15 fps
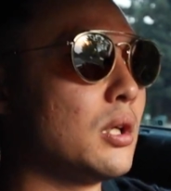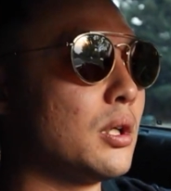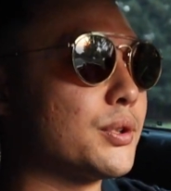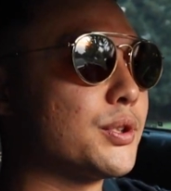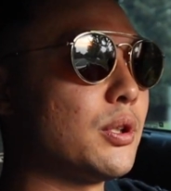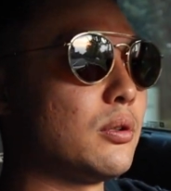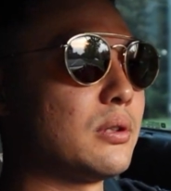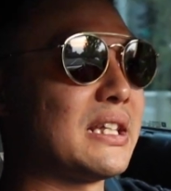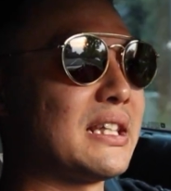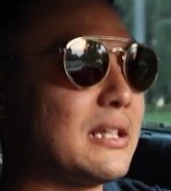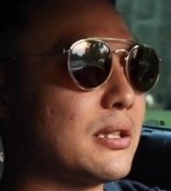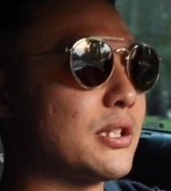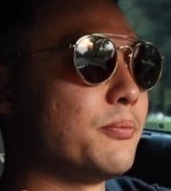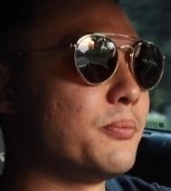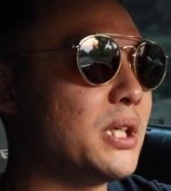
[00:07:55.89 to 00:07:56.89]
So
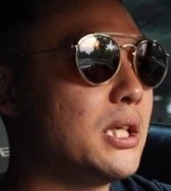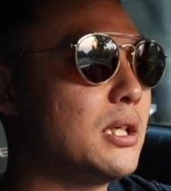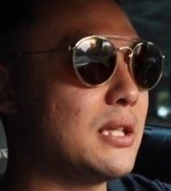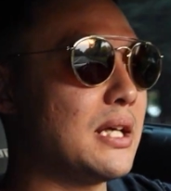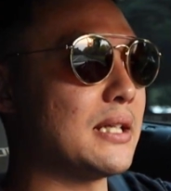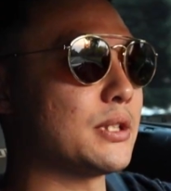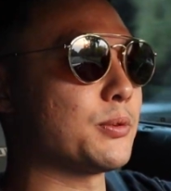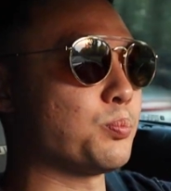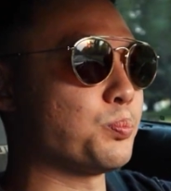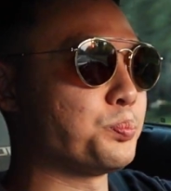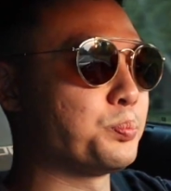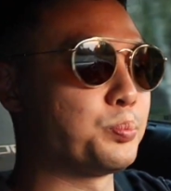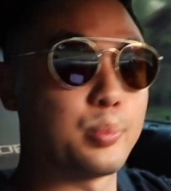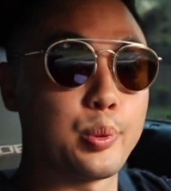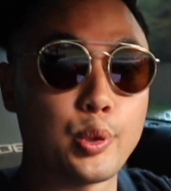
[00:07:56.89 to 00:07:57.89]
to me, that's
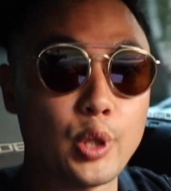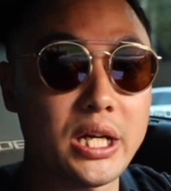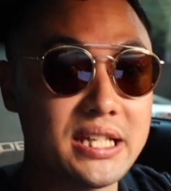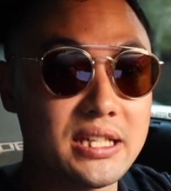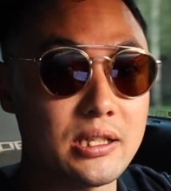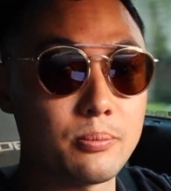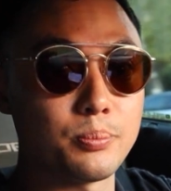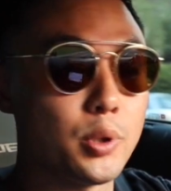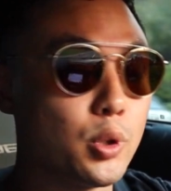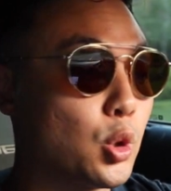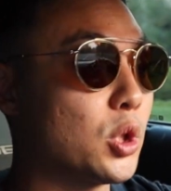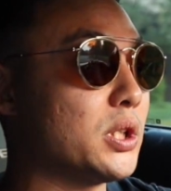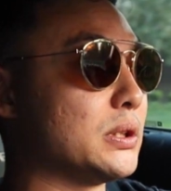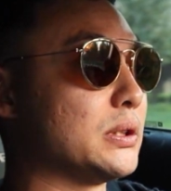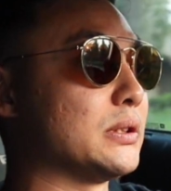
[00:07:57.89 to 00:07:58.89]
pretty
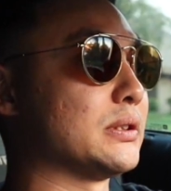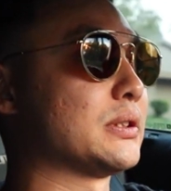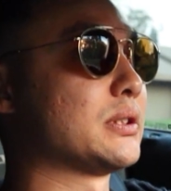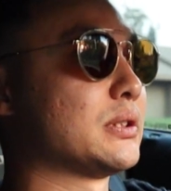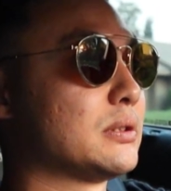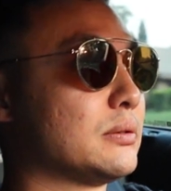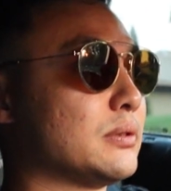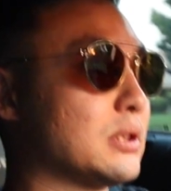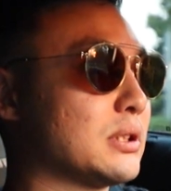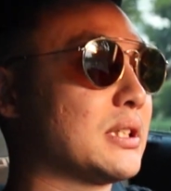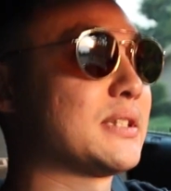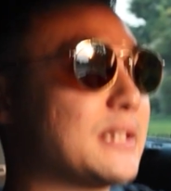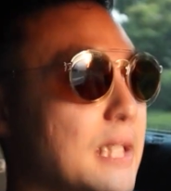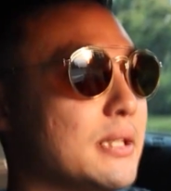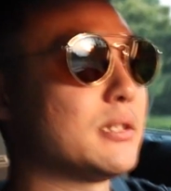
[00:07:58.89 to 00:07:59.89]
important,
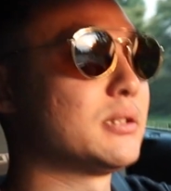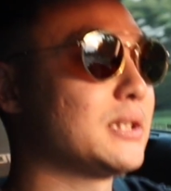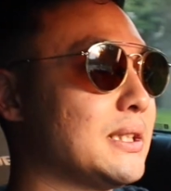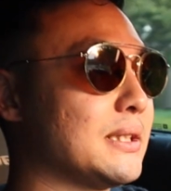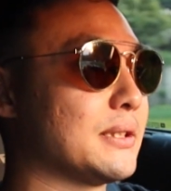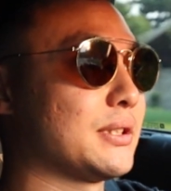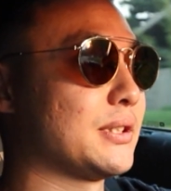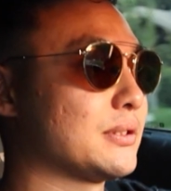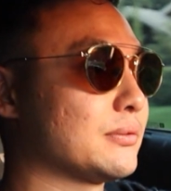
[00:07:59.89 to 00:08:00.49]
to say the least.